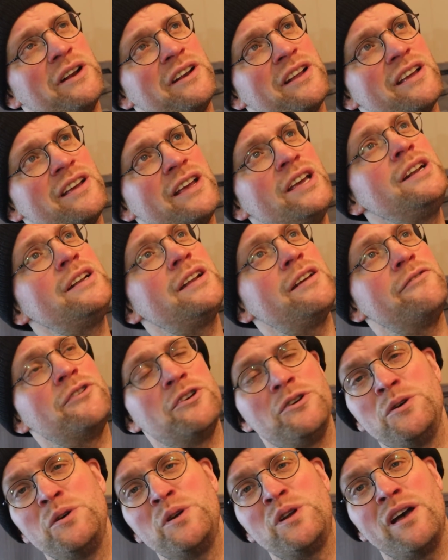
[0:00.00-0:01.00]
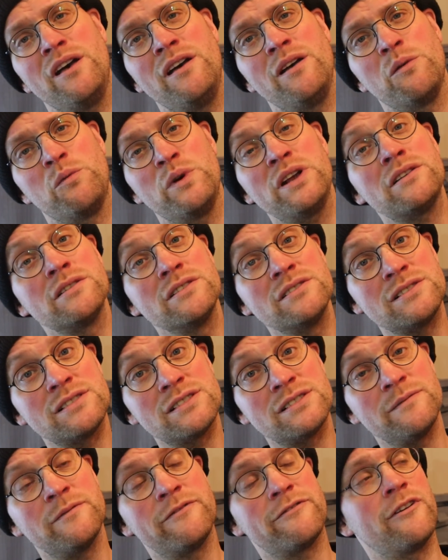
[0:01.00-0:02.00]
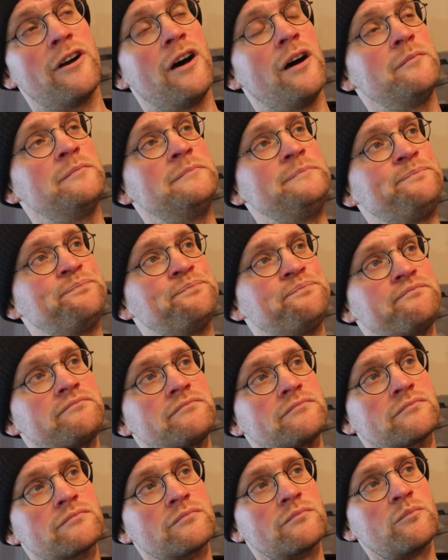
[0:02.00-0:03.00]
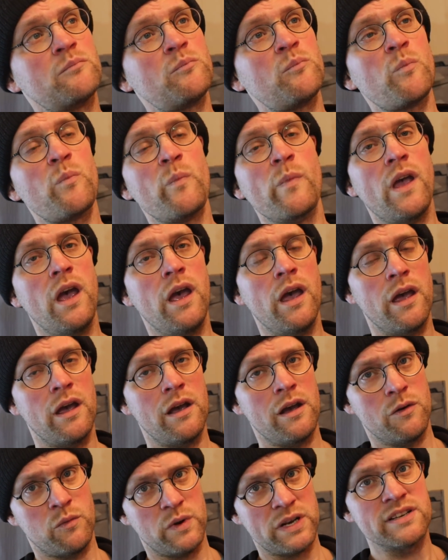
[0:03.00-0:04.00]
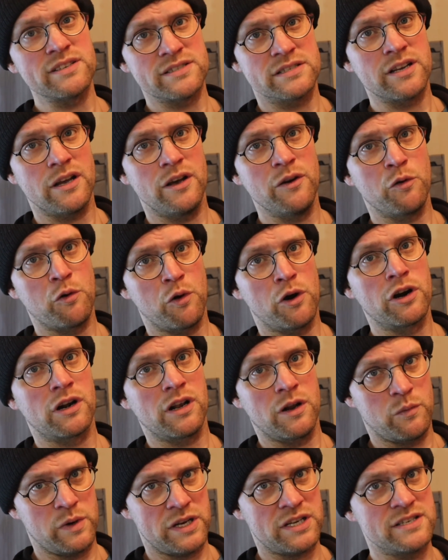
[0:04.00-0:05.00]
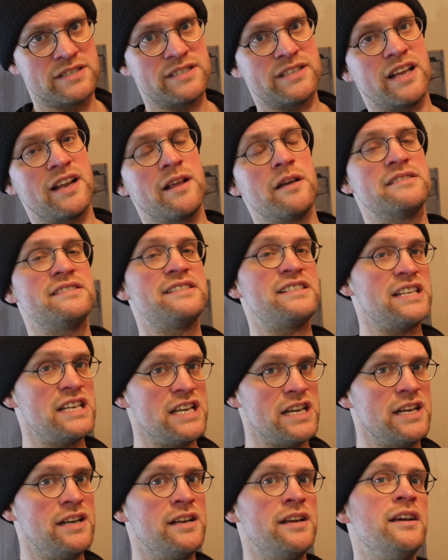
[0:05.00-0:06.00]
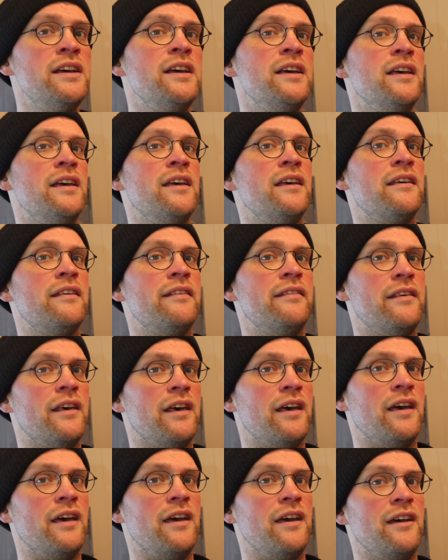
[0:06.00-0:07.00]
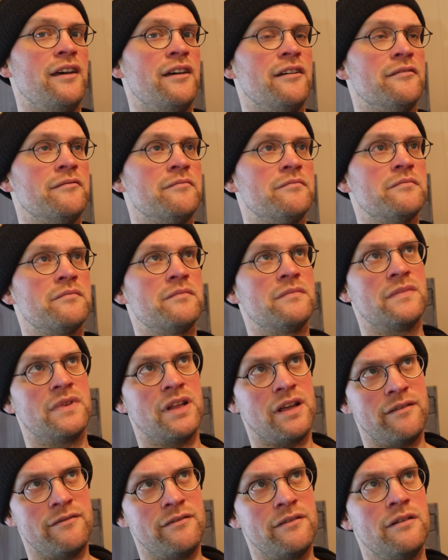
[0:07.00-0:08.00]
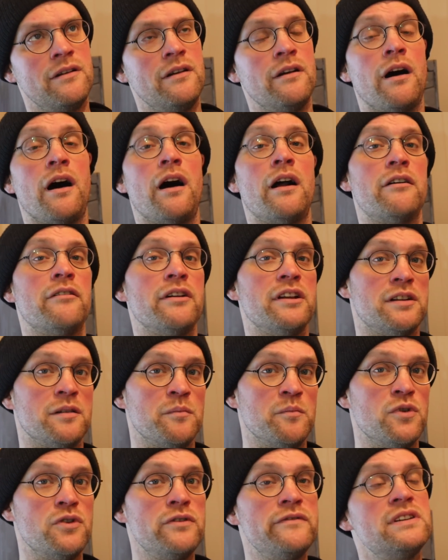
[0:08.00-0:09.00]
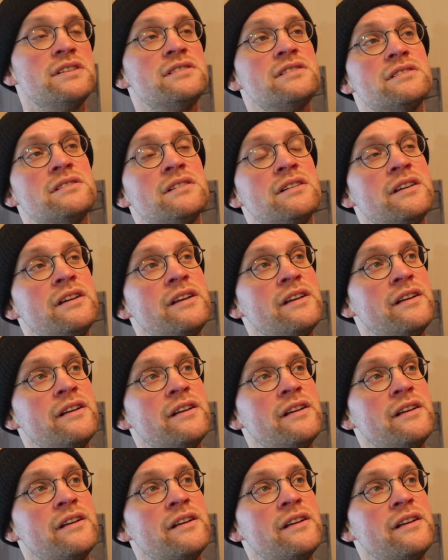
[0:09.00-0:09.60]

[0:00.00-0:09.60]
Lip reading: when they interviewed a witness from a worldly witness that has seen the R-rated movies,